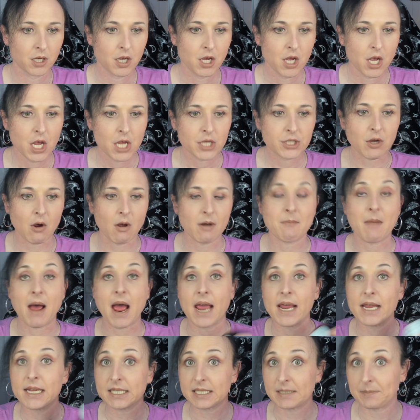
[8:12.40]
So in my
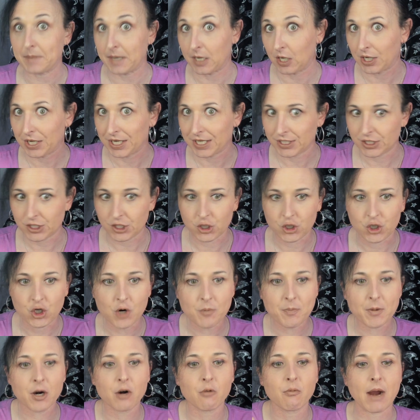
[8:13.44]
experience,
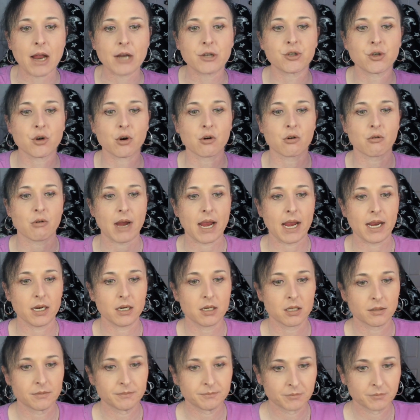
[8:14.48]
Jupiter retrograde